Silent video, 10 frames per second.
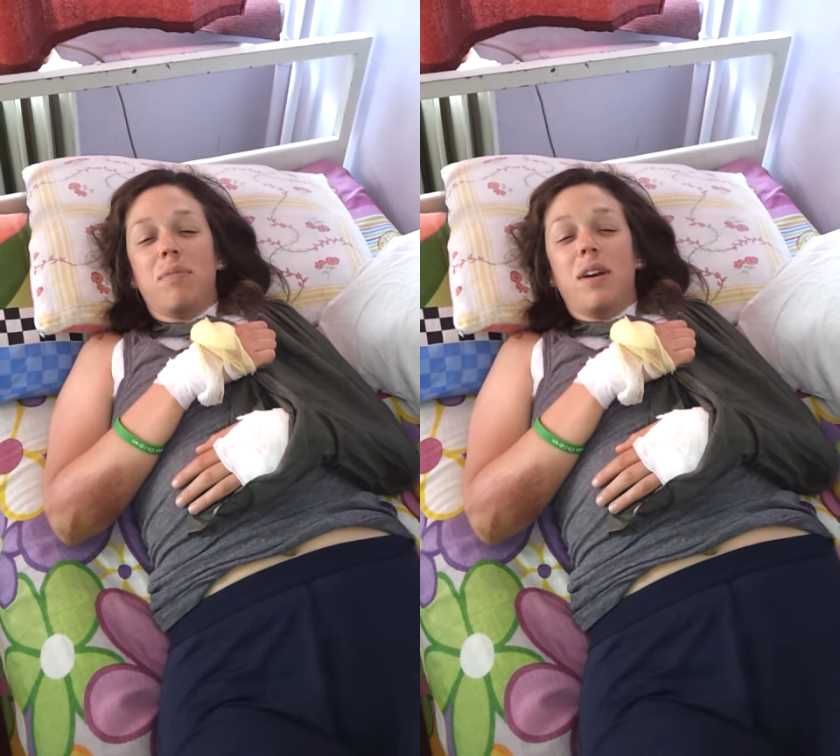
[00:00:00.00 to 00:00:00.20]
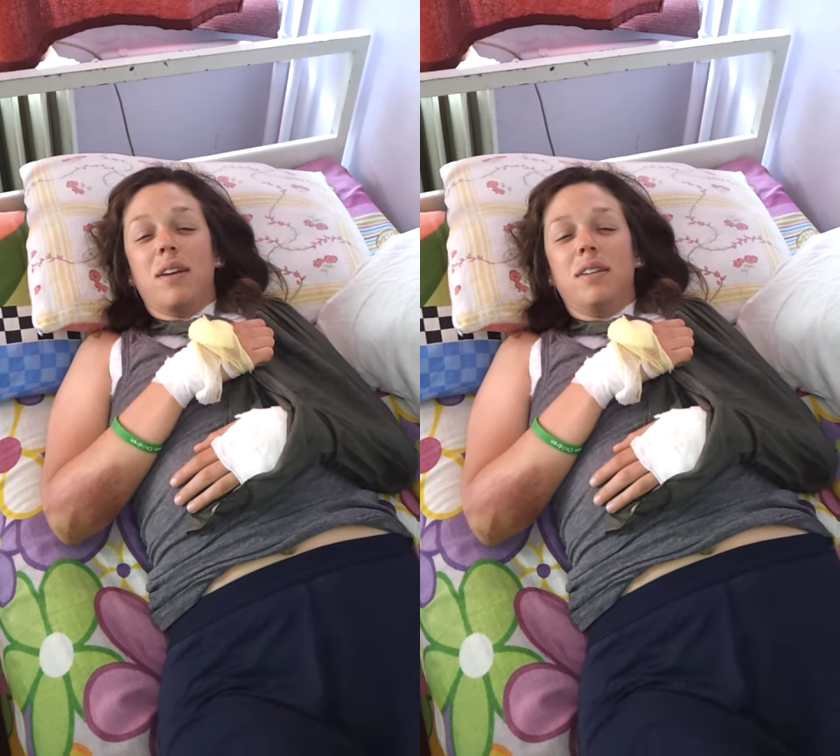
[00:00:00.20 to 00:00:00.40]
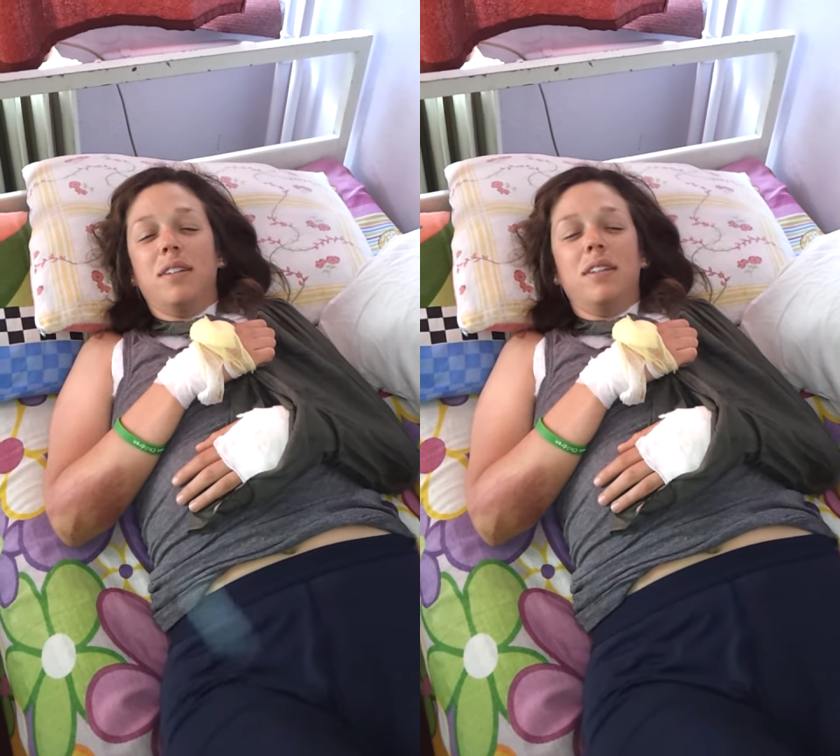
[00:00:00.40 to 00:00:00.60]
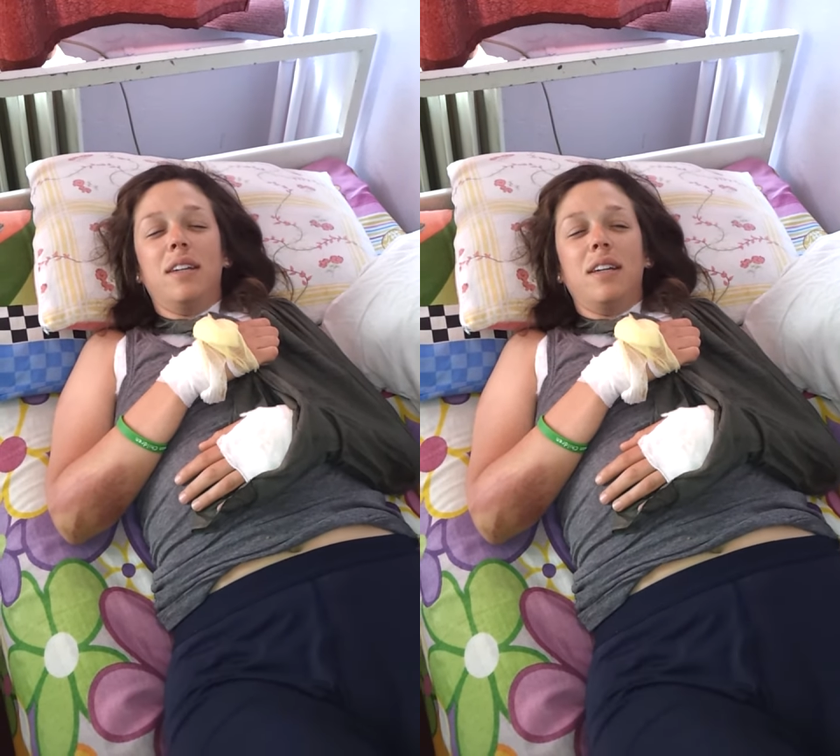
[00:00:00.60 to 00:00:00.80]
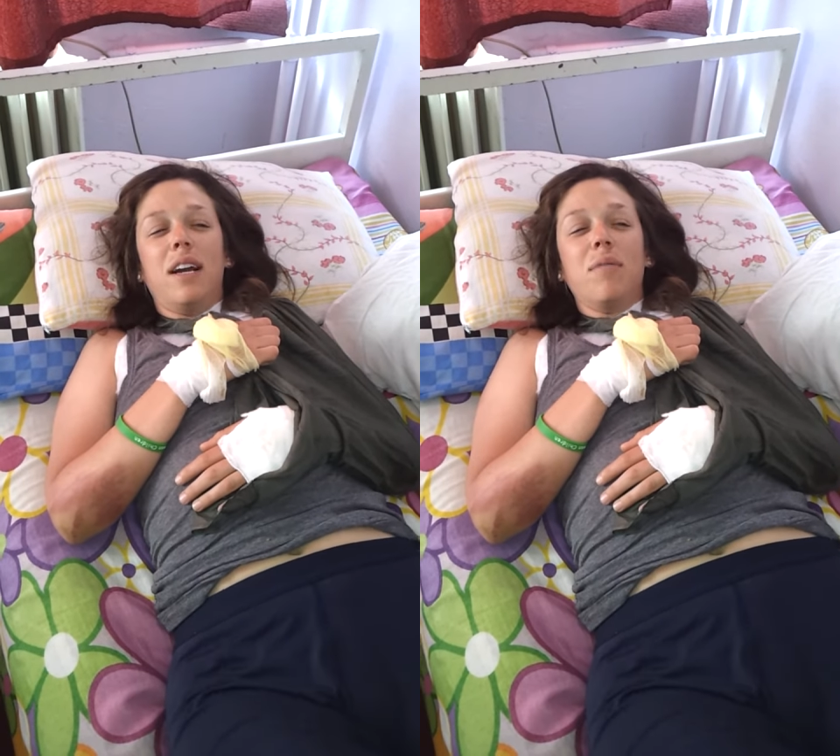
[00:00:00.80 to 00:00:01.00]
but
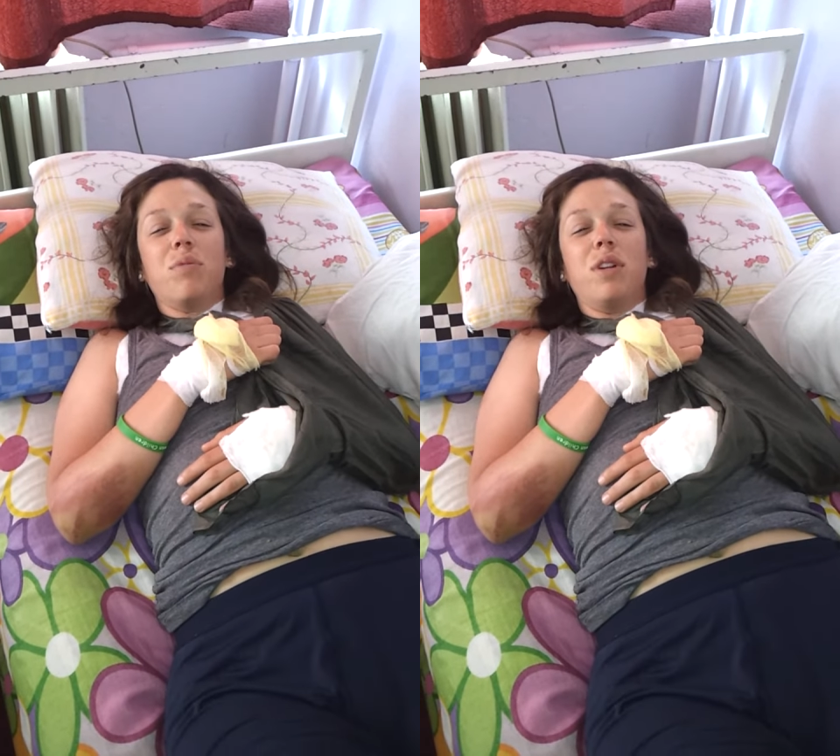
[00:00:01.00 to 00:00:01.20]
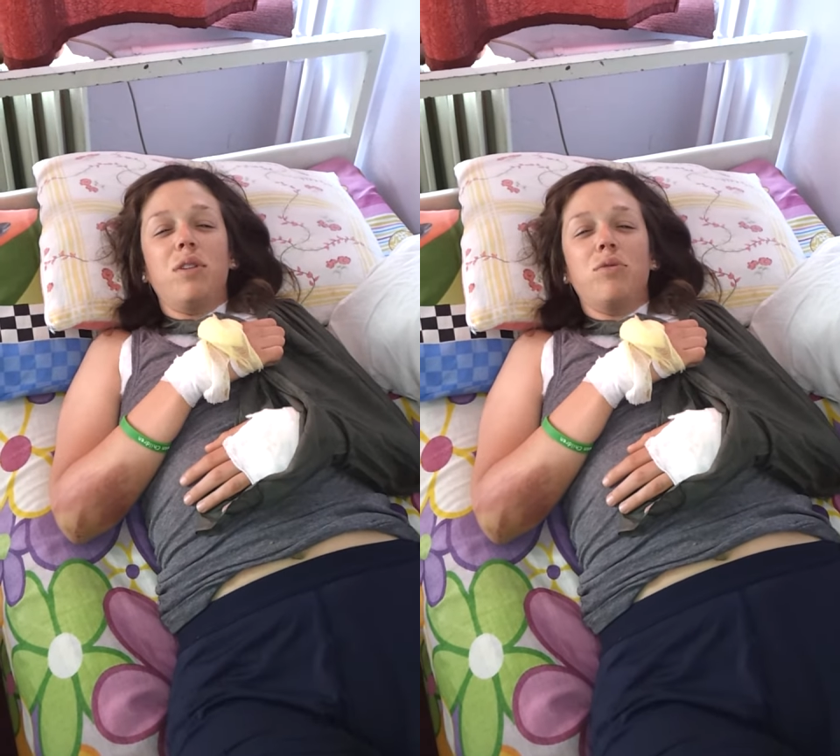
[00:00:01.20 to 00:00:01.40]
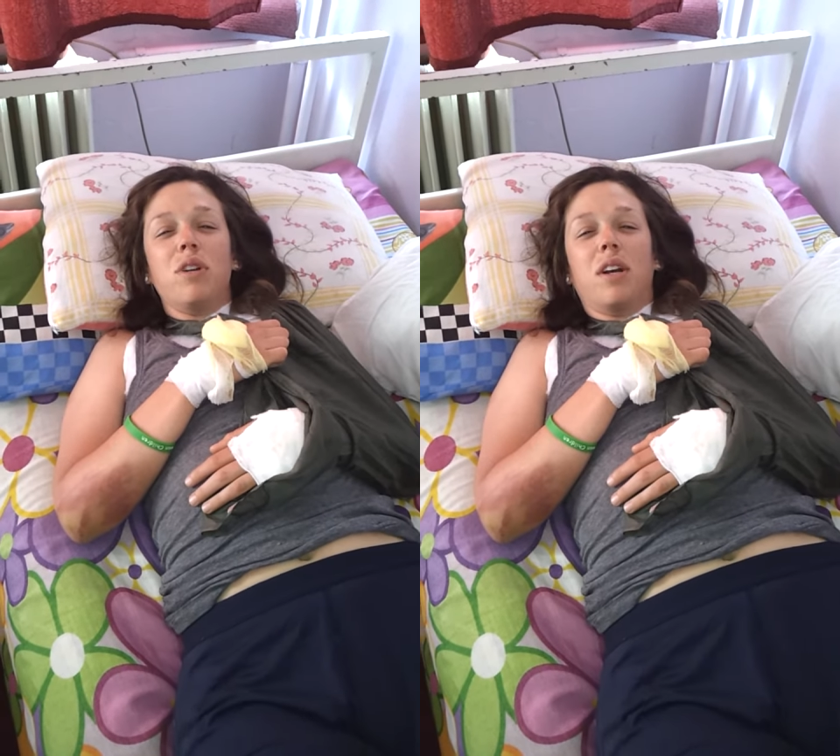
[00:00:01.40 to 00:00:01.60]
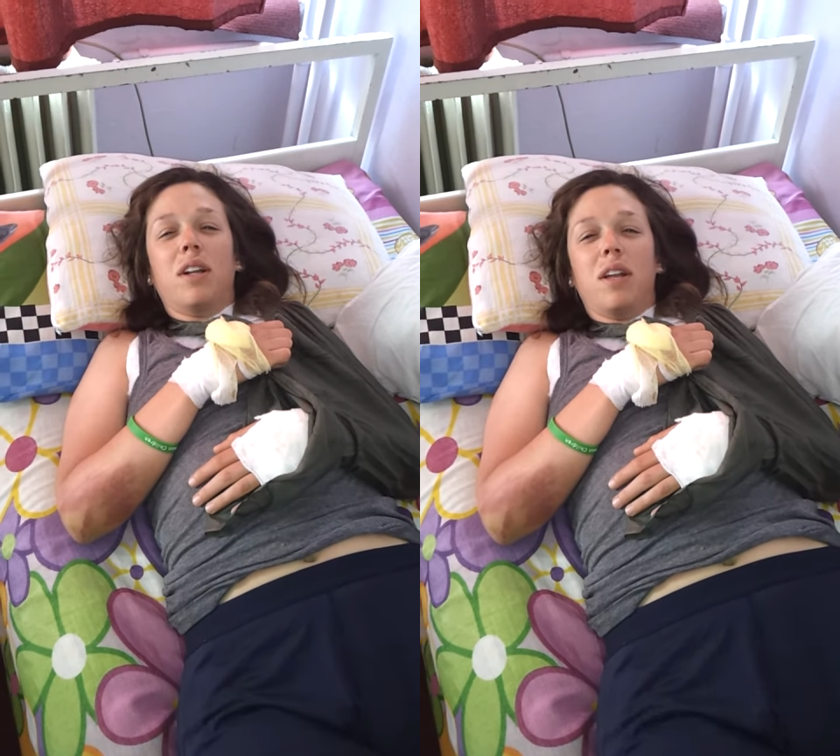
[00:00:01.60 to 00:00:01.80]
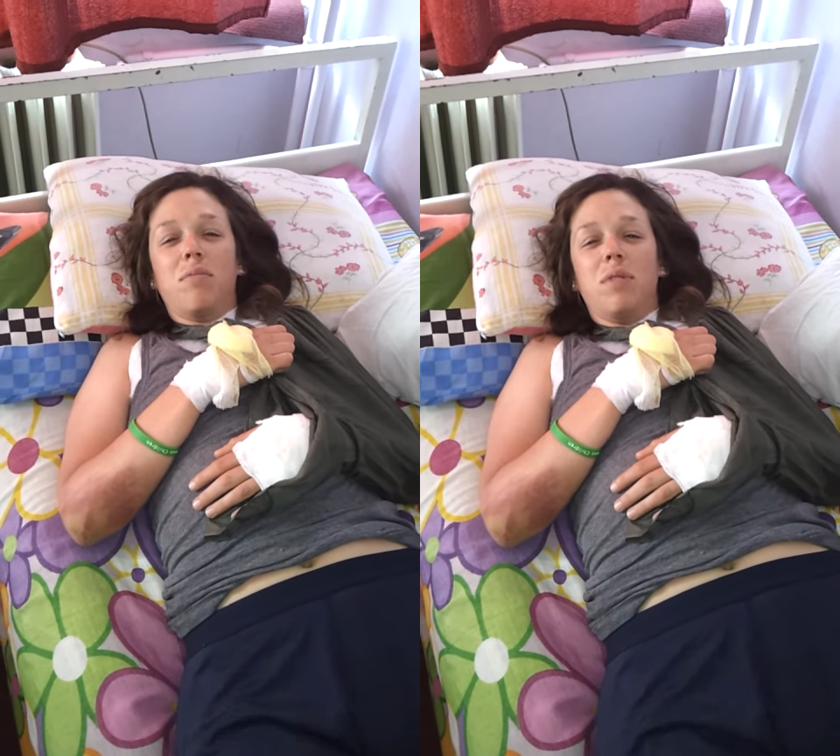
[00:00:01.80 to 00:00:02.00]
I'm going to drink a
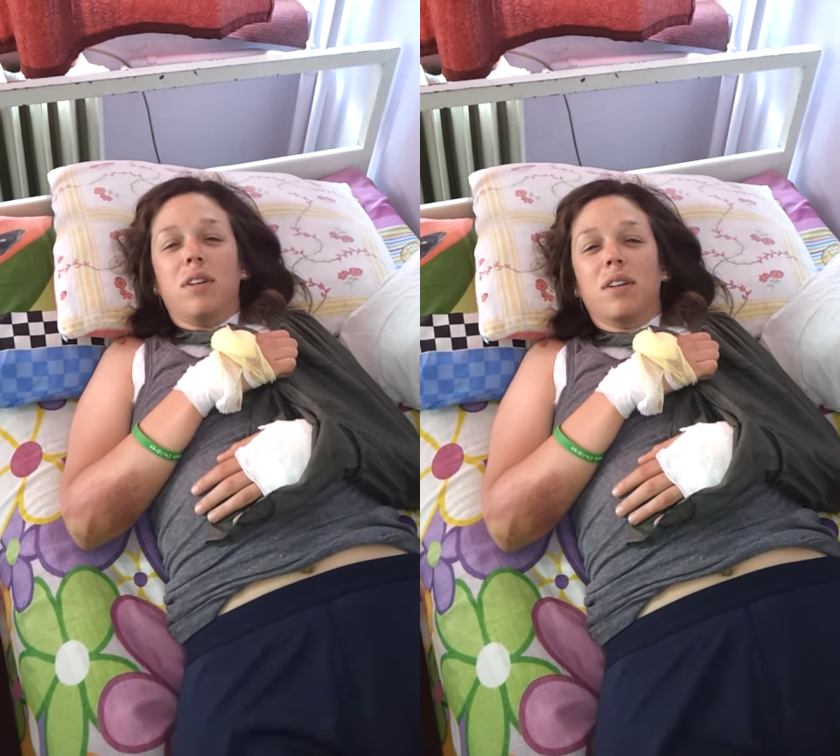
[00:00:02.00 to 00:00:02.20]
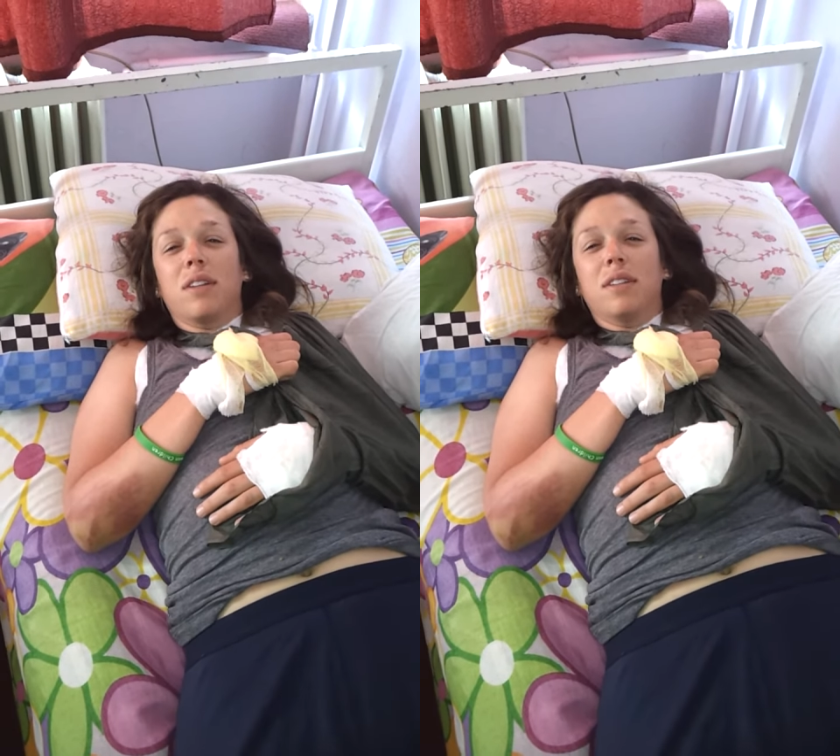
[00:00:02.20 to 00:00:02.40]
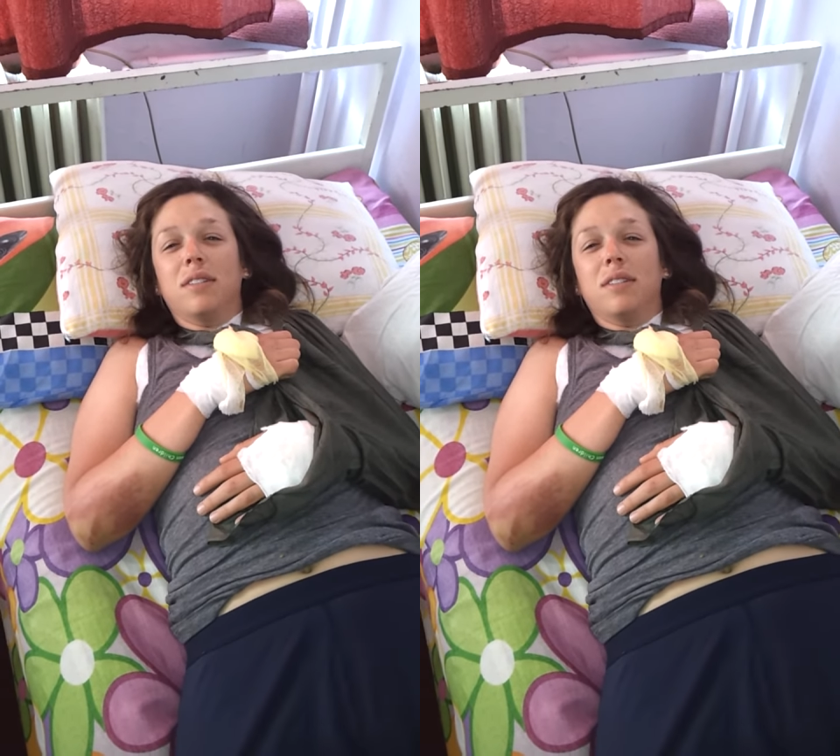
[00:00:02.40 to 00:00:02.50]
lot of milk